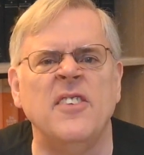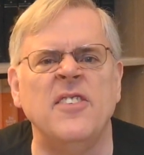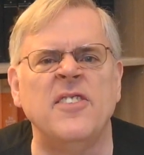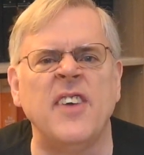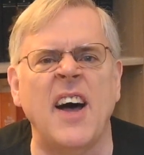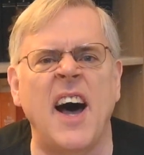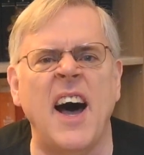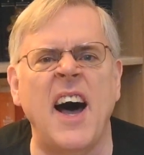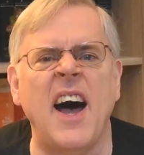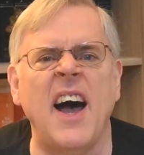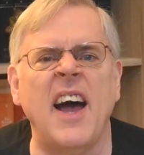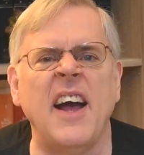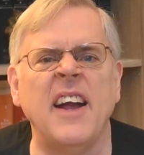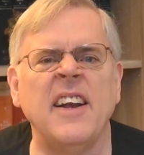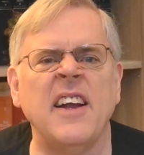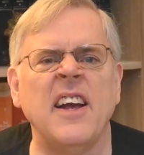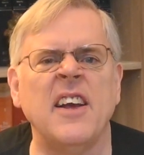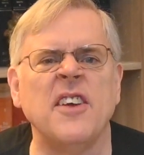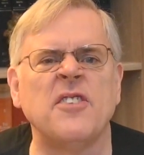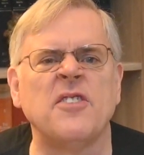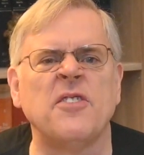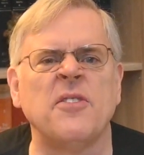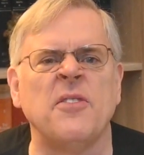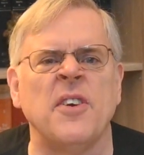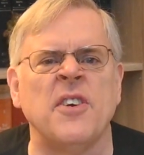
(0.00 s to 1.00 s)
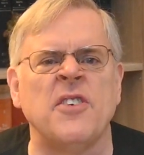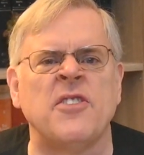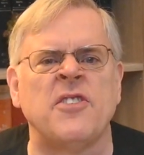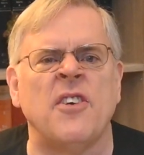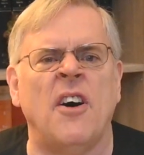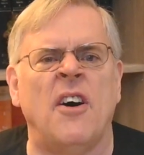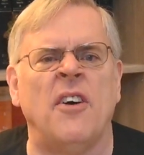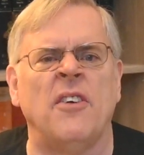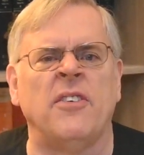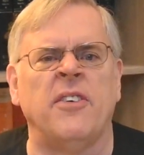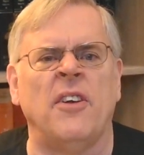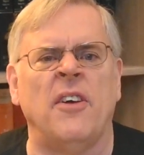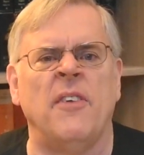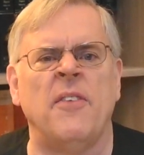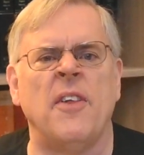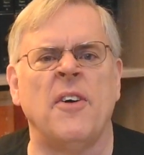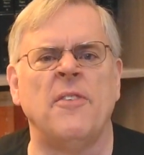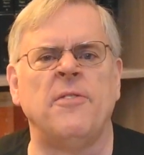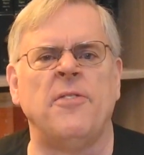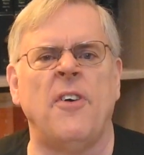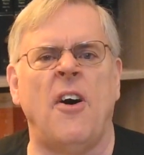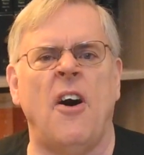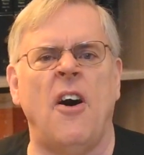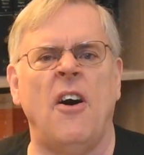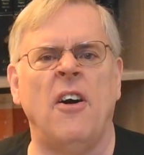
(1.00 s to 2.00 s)
died as a result of
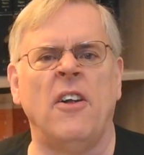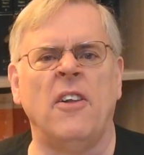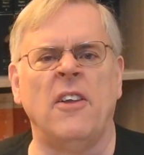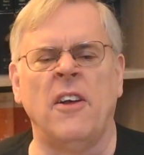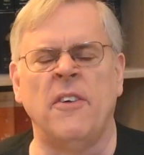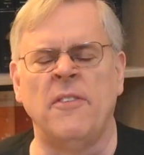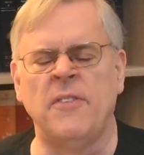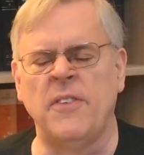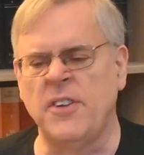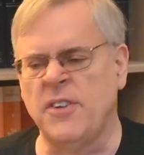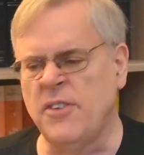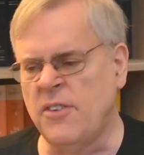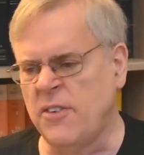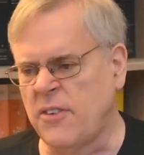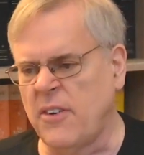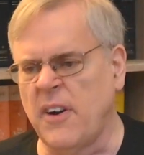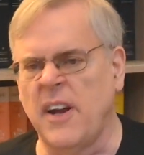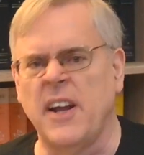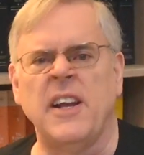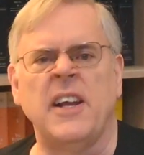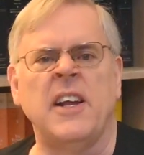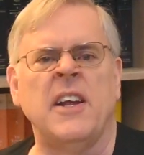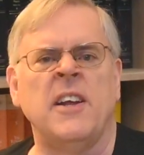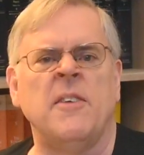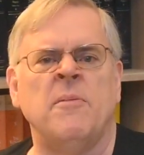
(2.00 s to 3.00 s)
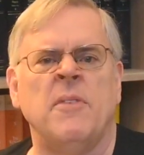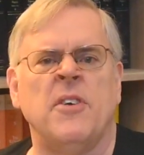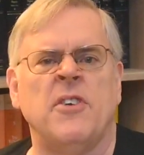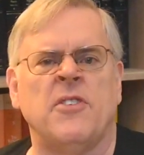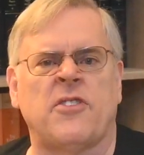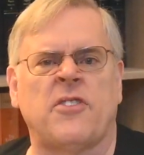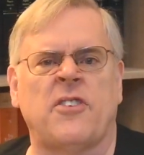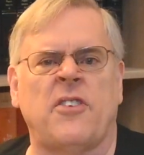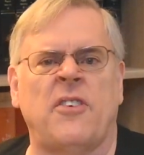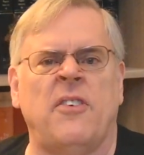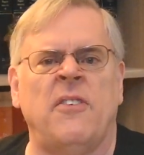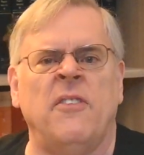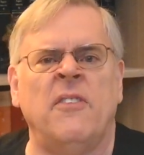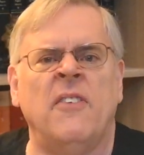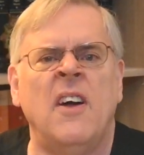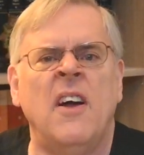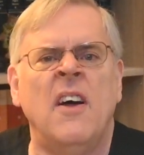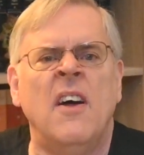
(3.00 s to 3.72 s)
the fall of the Ukrainian missile,